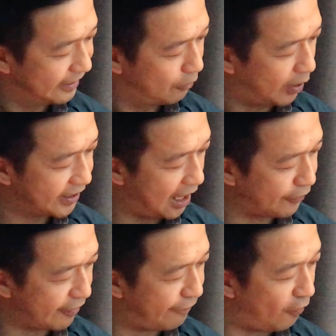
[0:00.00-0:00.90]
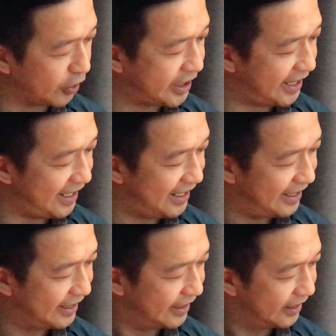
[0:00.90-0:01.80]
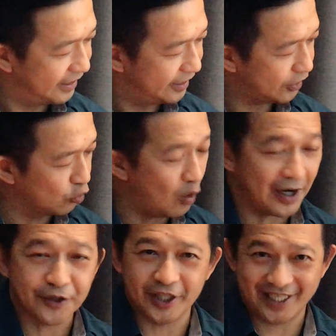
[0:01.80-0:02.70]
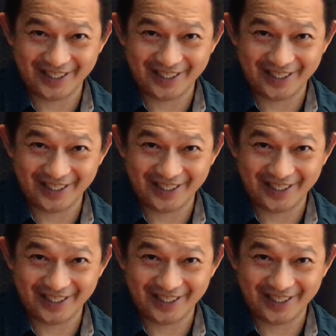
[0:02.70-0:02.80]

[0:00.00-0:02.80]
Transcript: 140, 200.